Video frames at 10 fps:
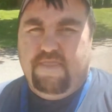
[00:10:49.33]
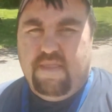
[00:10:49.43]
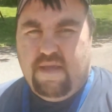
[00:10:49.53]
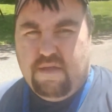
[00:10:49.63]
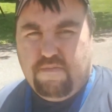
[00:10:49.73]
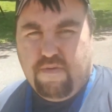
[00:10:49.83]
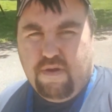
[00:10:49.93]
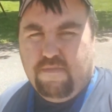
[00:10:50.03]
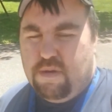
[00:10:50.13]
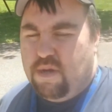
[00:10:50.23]
That's
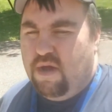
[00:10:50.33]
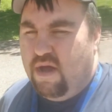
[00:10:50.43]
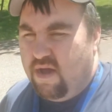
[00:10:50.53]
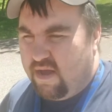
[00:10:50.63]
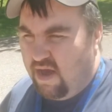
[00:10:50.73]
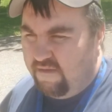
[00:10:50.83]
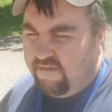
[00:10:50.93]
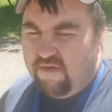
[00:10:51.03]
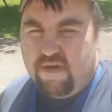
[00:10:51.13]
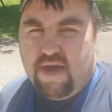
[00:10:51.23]
pretty much all I got
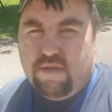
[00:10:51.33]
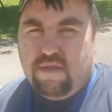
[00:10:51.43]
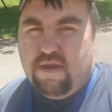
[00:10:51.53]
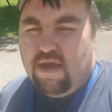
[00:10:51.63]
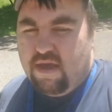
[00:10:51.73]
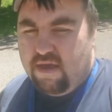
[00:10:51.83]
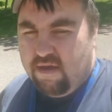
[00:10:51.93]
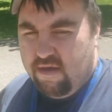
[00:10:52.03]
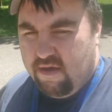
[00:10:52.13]
for you guys today.